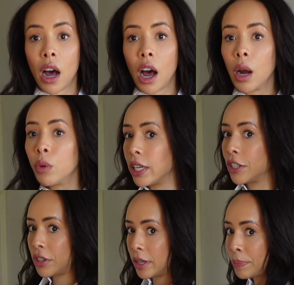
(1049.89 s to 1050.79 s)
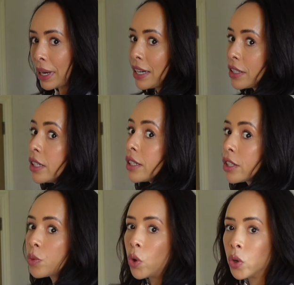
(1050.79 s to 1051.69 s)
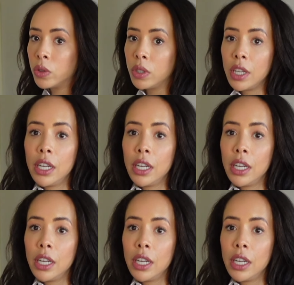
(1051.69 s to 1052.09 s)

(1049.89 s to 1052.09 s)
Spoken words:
I will literally blend into this wall.